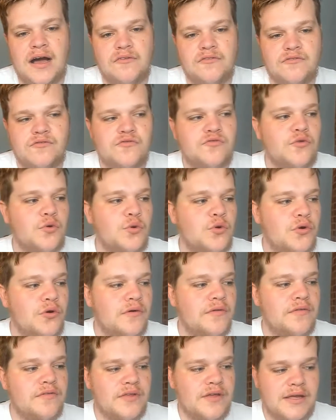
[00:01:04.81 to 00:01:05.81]
for
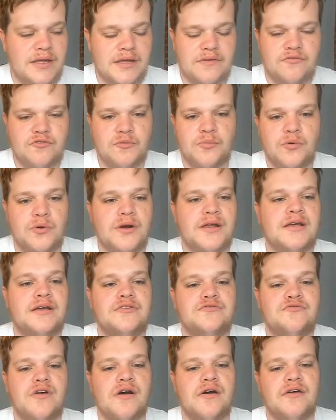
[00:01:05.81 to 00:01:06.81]
the Football League
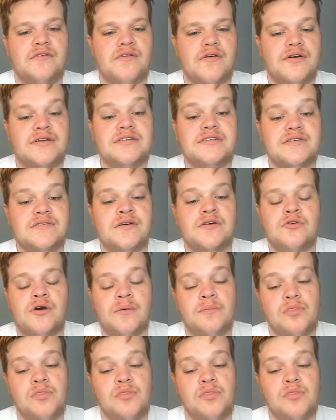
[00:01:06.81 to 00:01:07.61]
is very, very difficult.